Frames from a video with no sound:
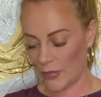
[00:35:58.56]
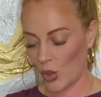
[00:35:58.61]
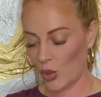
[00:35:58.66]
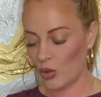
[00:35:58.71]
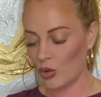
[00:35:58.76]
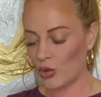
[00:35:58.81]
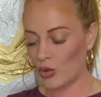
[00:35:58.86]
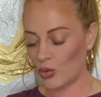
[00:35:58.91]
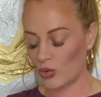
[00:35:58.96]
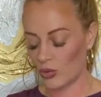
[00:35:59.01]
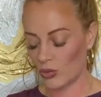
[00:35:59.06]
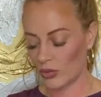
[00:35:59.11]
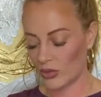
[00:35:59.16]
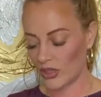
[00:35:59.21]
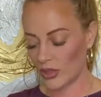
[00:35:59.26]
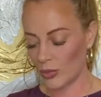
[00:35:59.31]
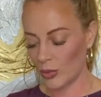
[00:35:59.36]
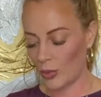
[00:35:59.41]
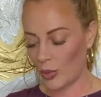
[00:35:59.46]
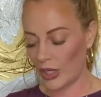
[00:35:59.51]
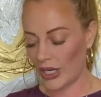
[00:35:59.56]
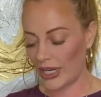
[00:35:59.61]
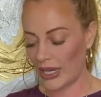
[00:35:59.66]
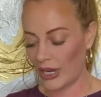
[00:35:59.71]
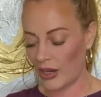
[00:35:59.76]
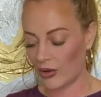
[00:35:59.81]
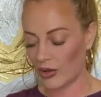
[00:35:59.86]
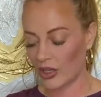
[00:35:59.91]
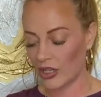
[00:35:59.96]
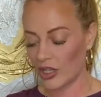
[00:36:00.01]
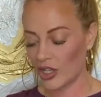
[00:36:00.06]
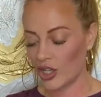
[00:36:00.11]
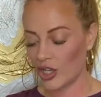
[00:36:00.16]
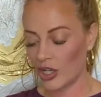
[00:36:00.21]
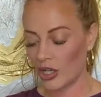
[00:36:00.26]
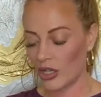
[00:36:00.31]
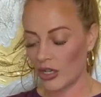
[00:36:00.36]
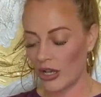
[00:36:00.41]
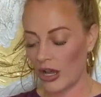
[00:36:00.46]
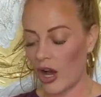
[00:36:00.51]
Ooh, someone pointed out
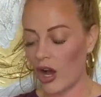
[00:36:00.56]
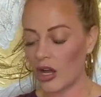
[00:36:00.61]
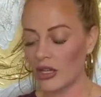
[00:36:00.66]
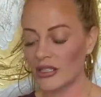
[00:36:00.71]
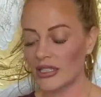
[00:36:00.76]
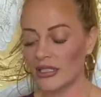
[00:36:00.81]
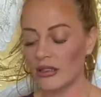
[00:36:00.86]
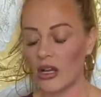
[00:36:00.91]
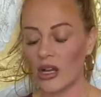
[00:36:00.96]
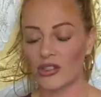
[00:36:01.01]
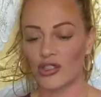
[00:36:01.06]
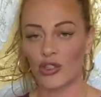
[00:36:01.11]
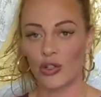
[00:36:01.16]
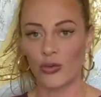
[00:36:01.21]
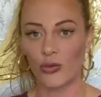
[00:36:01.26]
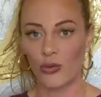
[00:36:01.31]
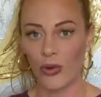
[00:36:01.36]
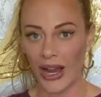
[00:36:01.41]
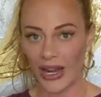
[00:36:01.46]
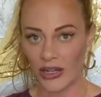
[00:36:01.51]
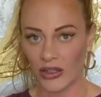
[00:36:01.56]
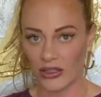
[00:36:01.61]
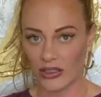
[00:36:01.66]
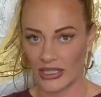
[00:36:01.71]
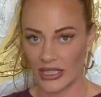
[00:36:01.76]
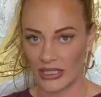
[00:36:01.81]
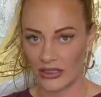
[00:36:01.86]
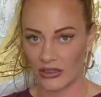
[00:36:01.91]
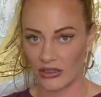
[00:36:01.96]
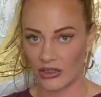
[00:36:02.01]
Halsey lost her record deal